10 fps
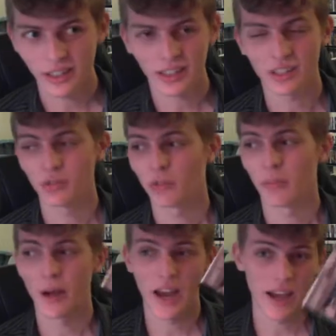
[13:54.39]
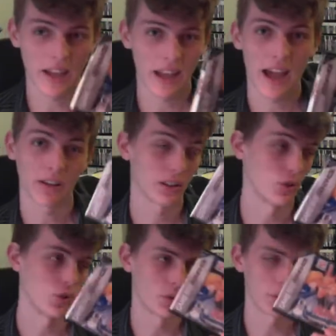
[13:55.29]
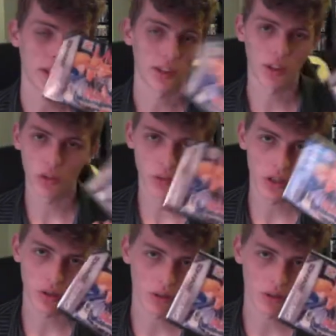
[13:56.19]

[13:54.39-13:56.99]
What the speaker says: Like, this was how I learned to play the Yu-Gi-Oh!